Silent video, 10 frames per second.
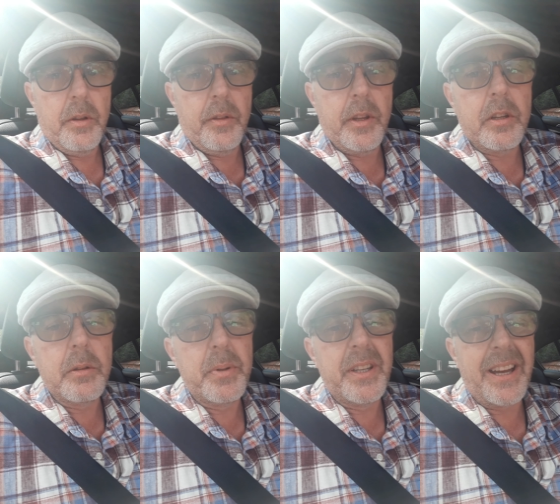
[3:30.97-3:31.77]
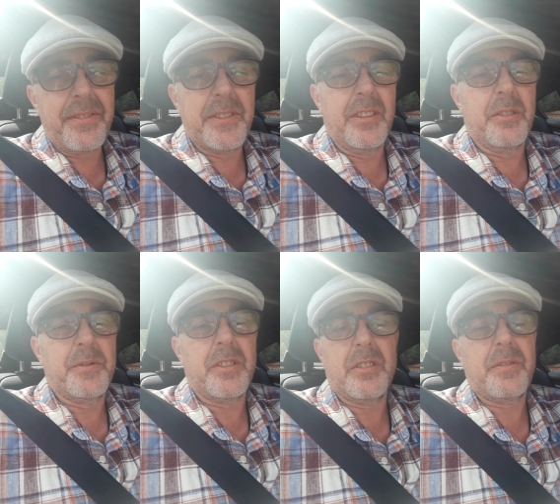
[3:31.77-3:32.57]
they're going to be daft enough
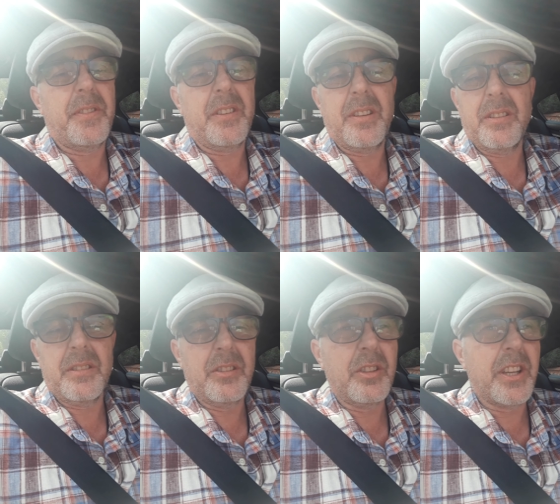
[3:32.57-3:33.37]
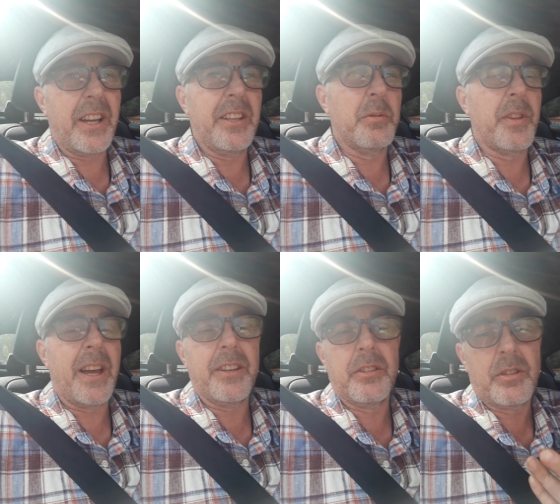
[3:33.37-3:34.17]
to just fucking look at you with
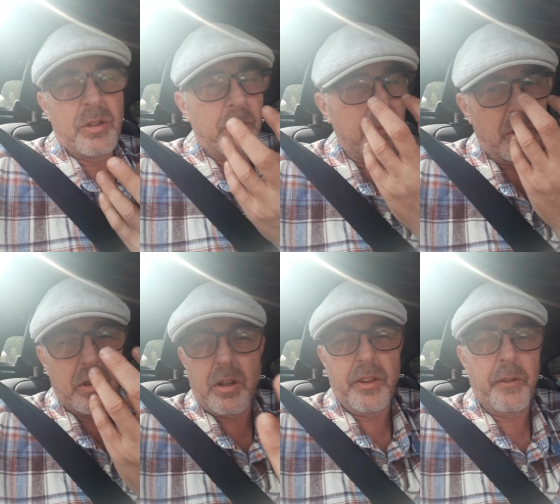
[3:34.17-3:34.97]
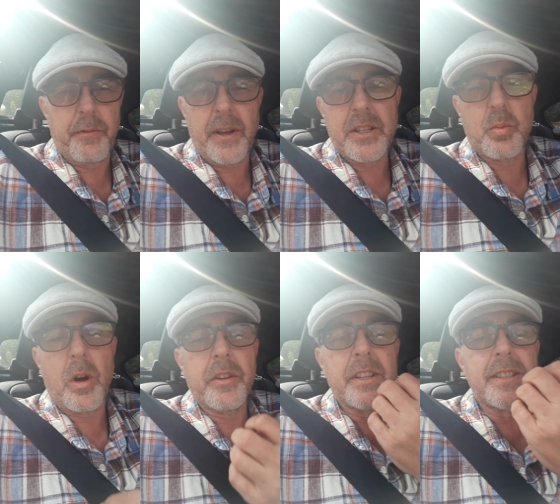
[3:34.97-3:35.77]
that dumb look on their face
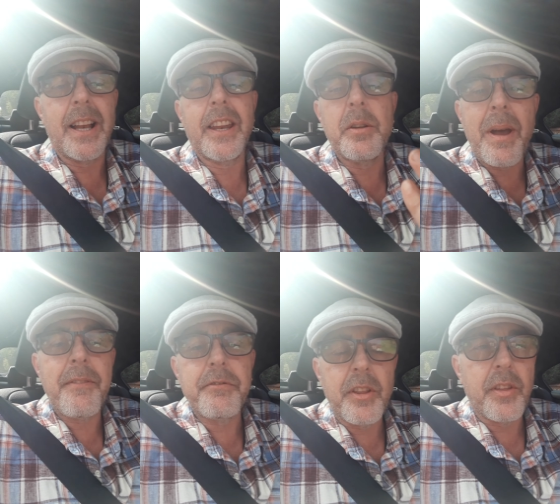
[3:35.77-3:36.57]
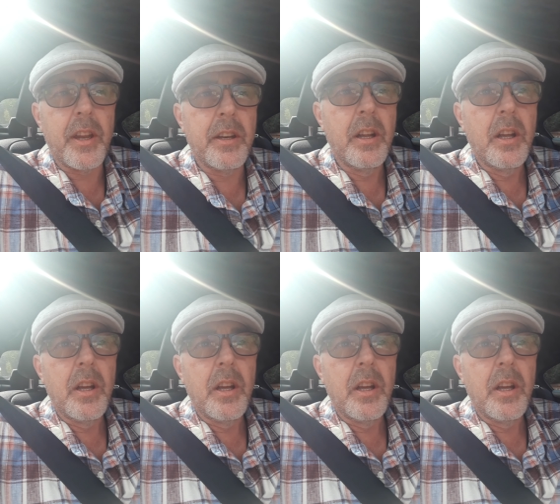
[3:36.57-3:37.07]
while you're telling them everything.